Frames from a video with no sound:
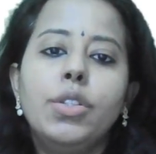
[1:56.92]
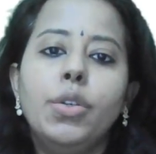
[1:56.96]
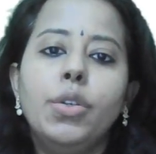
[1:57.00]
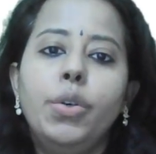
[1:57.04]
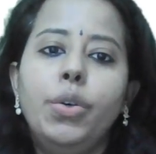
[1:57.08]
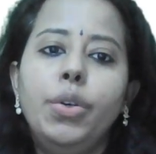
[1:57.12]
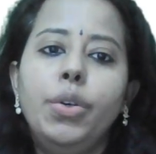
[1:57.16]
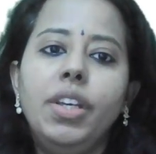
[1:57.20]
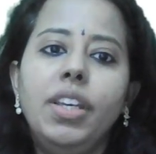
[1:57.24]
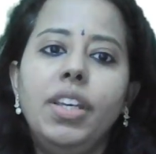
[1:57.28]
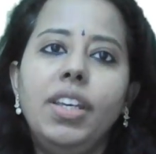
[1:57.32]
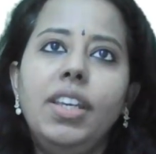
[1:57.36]

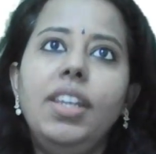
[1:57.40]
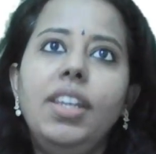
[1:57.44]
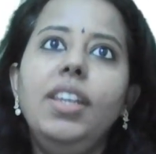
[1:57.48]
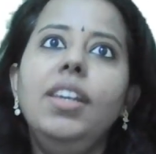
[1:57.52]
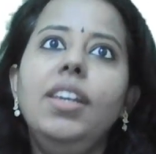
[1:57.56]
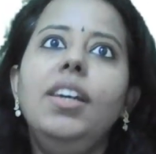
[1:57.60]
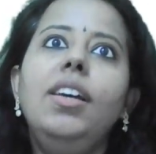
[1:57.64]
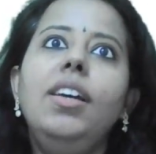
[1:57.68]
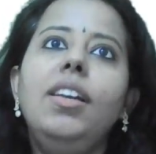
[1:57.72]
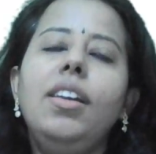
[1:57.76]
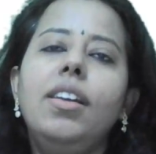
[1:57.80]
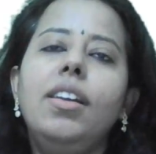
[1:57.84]
So
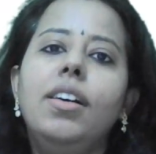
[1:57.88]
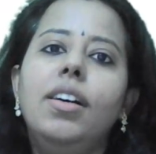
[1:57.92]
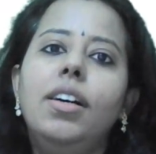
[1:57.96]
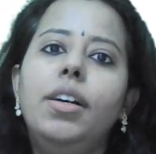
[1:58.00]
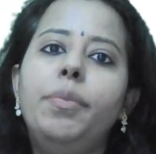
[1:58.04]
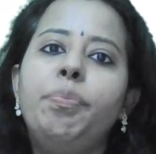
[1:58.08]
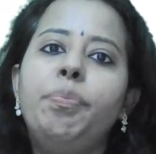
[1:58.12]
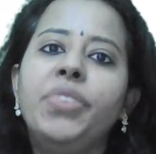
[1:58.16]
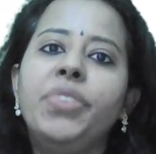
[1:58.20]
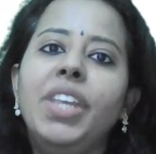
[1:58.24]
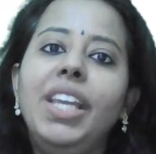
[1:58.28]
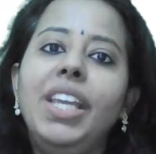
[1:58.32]

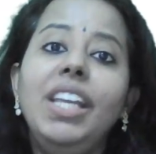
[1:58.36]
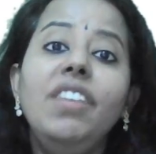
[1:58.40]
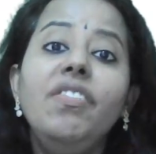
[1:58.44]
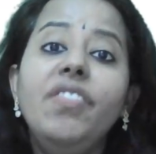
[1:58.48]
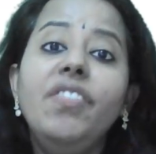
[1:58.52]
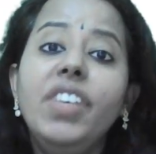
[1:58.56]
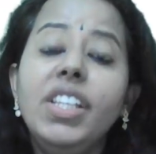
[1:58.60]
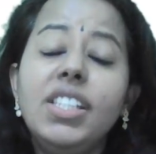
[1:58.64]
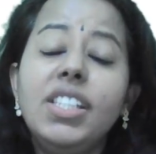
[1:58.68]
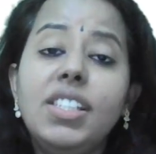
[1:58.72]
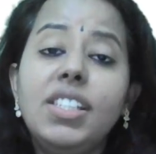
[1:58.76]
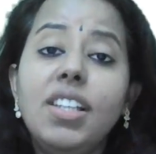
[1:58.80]
here
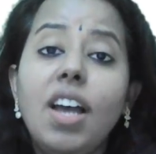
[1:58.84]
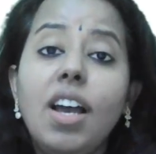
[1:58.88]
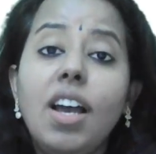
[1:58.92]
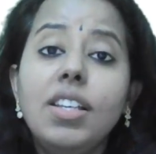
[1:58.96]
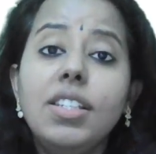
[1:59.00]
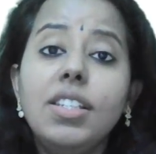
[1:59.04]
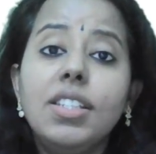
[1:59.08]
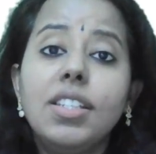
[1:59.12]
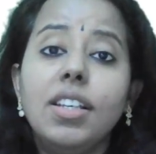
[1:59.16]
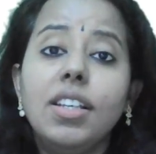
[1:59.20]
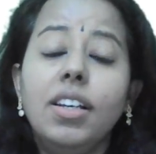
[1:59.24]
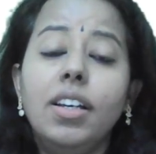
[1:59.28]

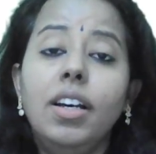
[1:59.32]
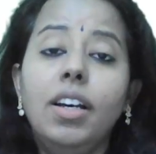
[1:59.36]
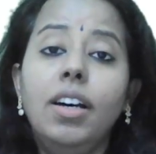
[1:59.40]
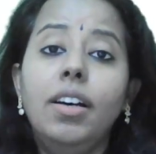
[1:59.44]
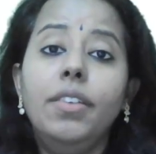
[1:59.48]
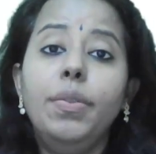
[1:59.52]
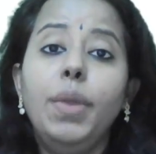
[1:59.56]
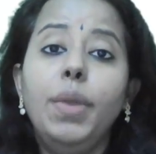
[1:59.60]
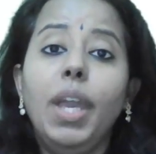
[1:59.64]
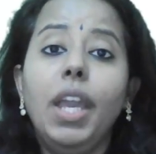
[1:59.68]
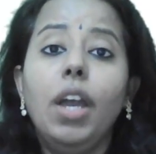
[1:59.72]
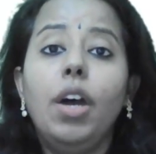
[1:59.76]
investors,
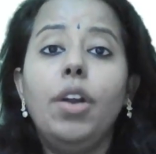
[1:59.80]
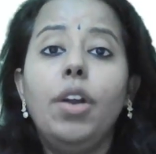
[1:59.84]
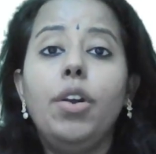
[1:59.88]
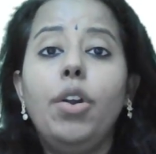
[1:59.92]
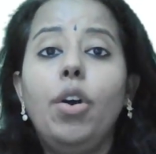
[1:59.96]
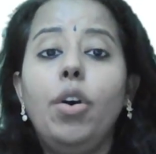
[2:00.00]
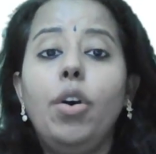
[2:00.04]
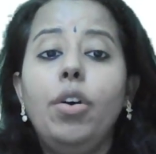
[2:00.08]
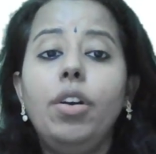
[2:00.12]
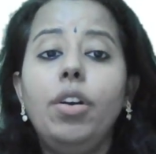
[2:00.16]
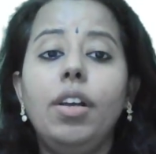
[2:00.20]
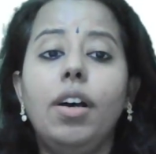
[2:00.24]
they are
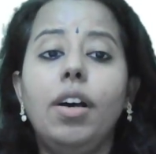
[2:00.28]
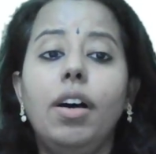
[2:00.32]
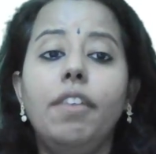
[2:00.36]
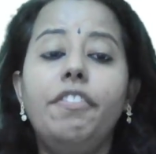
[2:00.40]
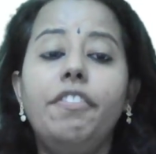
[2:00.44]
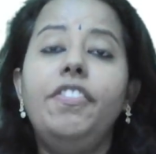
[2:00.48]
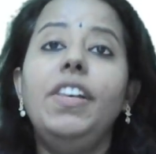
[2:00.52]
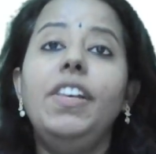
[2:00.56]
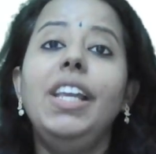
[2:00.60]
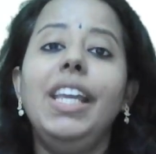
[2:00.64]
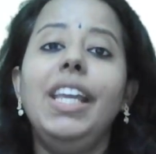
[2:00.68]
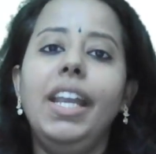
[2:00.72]
not
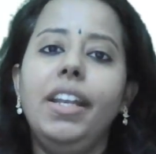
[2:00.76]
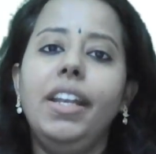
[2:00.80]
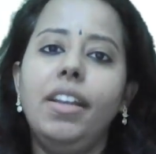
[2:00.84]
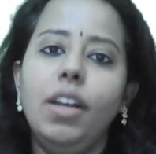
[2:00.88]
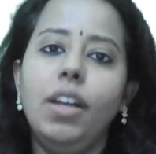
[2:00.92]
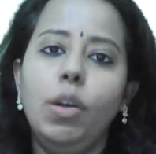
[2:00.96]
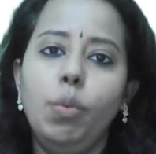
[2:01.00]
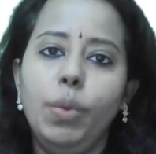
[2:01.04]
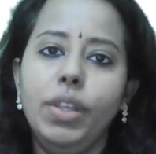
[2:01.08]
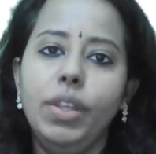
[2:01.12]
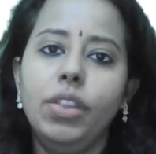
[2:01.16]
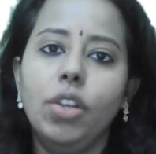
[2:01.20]

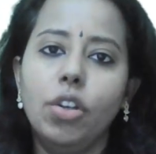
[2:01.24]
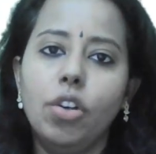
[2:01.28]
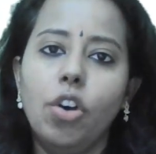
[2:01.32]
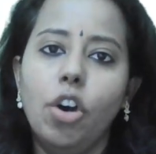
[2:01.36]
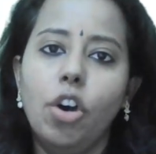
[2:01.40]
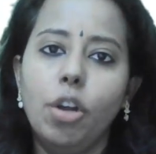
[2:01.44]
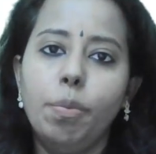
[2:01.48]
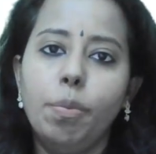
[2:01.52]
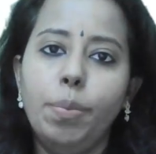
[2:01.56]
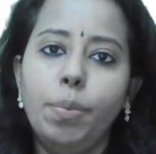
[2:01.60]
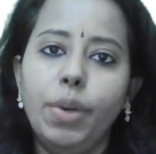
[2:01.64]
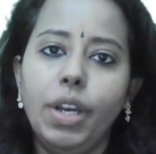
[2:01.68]
affiliated with the
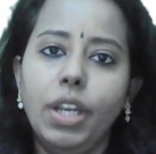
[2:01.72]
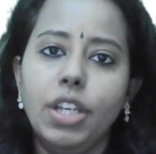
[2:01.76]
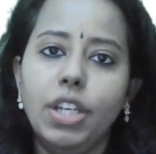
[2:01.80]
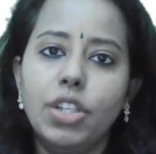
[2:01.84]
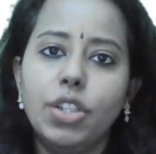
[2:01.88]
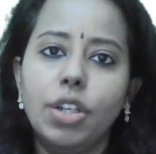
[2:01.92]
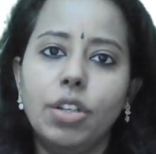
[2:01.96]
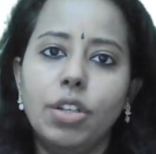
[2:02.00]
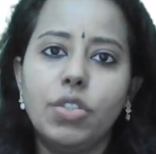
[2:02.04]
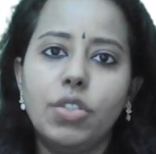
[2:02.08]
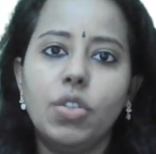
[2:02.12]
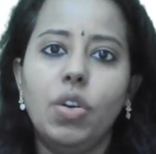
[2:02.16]

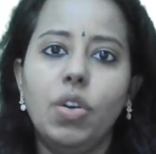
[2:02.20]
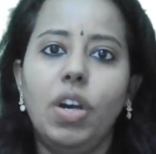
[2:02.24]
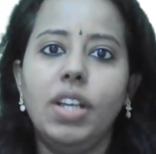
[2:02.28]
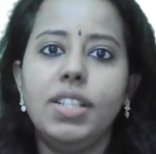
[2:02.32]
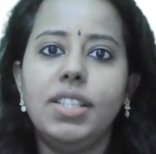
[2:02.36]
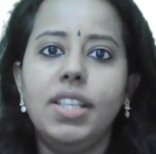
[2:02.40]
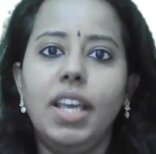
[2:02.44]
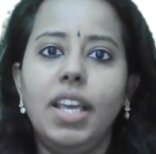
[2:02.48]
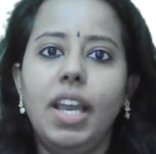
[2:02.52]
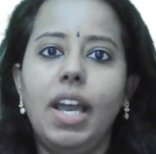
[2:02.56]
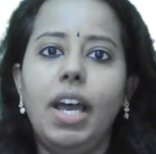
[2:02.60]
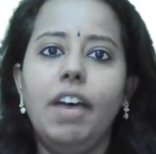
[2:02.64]
corporation. So
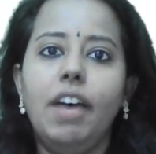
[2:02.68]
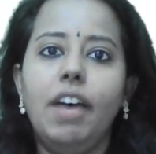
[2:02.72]
as